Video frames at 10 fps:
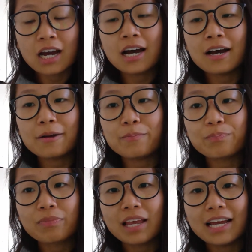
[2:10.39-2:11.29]
Um,
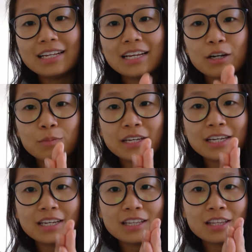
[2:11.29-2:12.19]
and it'll
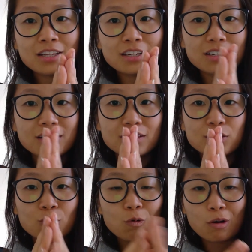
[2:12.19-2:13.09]
be the
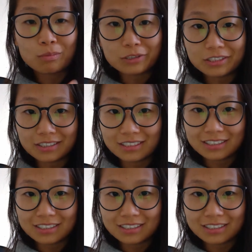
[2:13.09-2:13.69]
normal